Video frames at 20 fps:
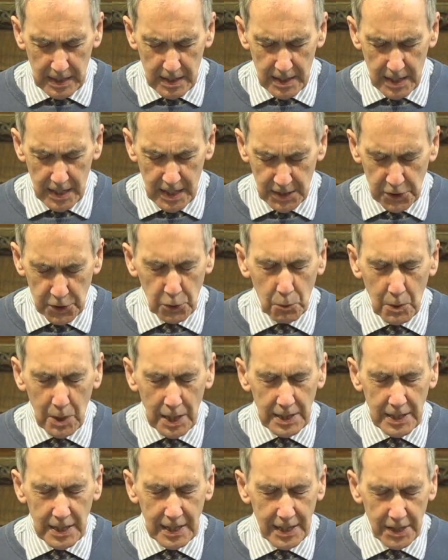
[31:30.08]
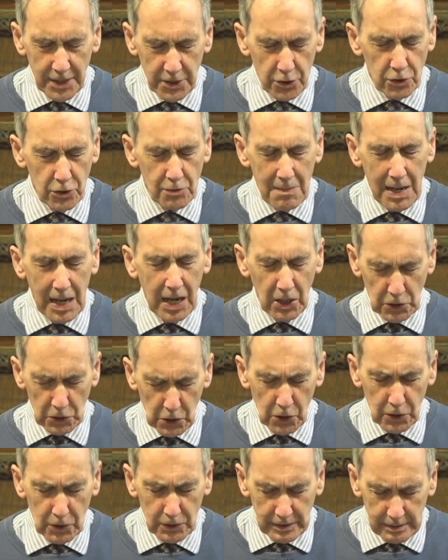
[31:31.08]
as the one in whom
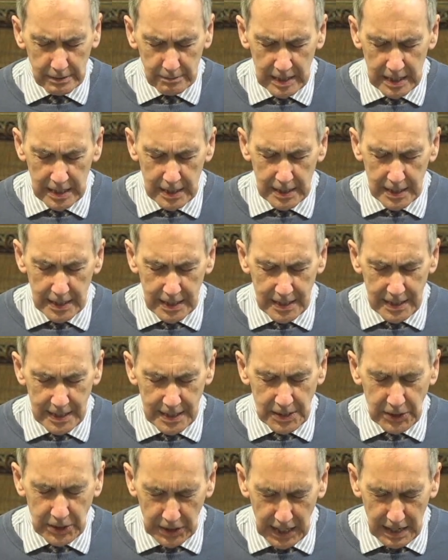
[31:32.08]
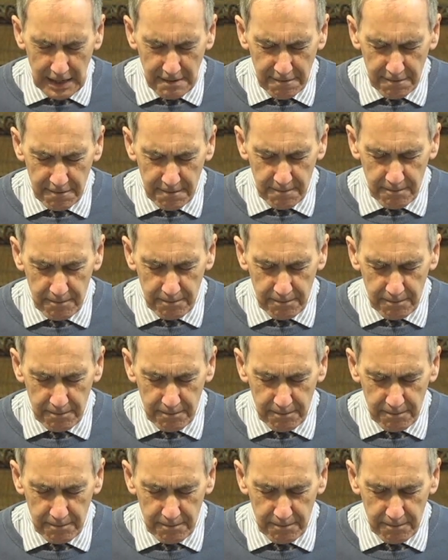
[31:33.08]
alone is life.